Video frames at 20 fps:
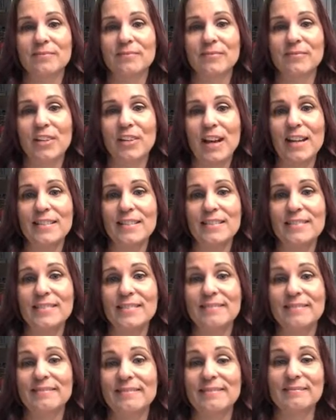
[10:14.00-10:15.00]
Right?
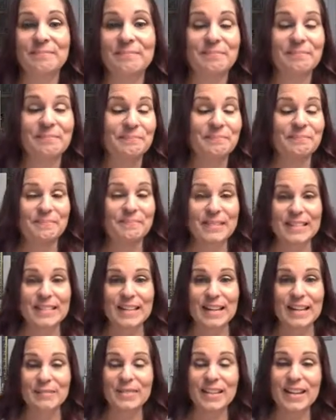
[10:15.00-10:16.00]

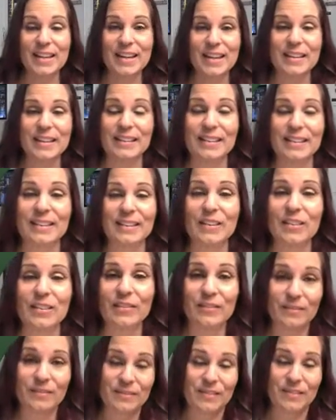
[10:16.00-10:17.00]
Same thing. They're
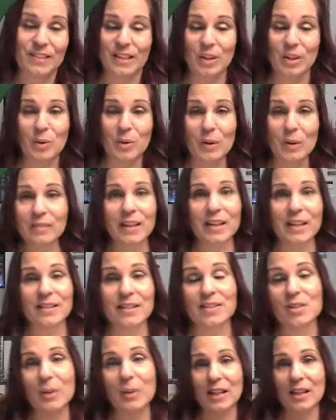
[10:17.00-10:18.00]
equivalent,
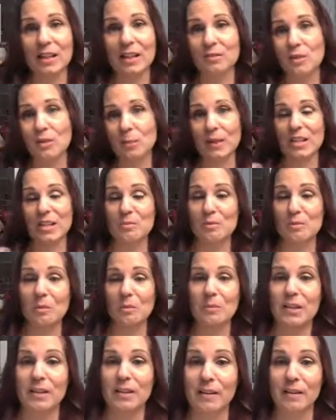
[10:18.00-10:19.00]
so I can replace one
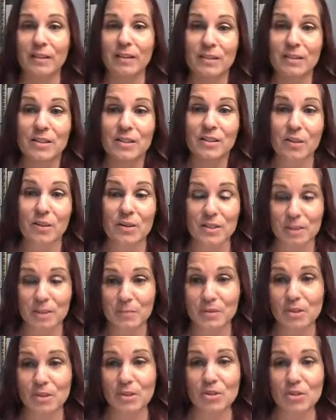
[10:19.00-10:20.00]
with the other. It's called
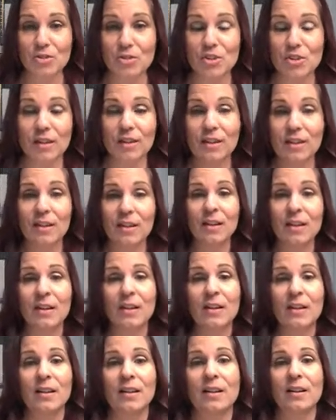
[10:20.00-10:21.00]
substitution.
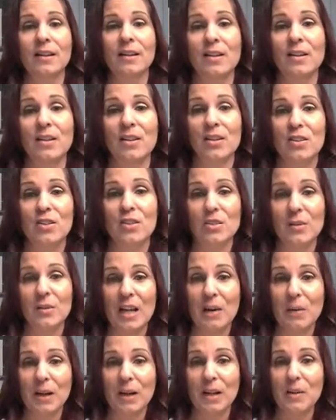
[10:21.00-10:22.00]
So
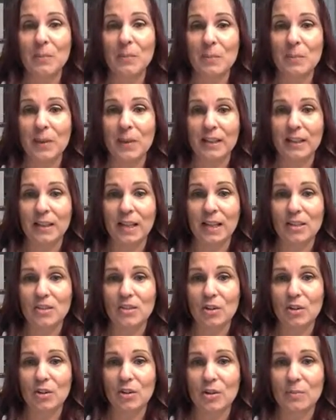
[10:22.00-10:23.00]
now I combine like
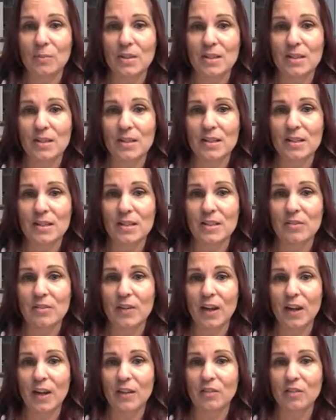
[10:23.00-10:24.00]
terms,
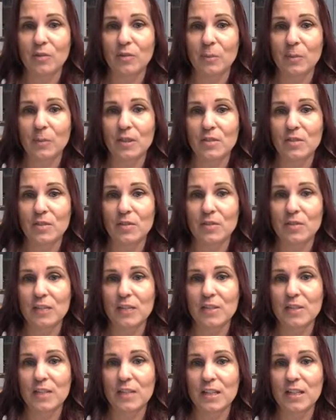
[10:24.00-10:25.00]
65 plus
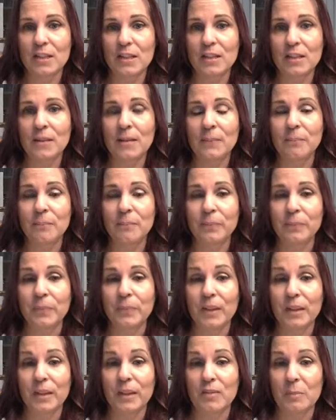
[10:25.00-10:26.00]
50
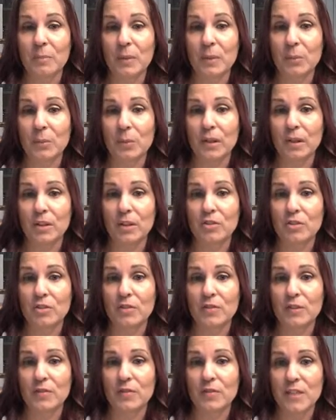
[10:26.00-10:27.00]
gives me
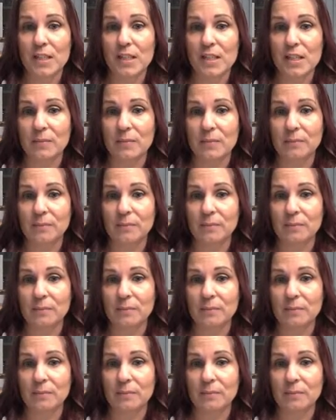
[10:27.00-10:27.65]
115.